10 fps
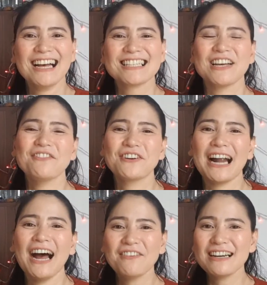So for
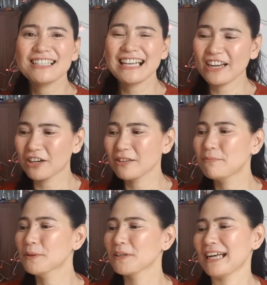our
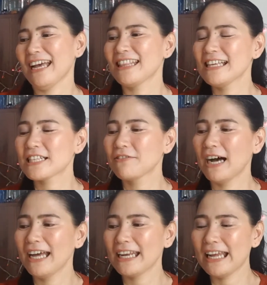second book, ay this
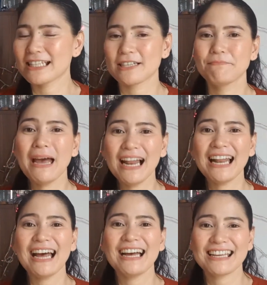one, it's
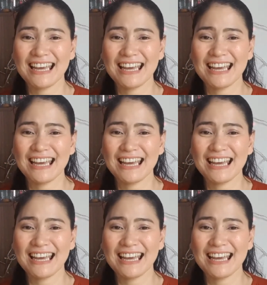Bella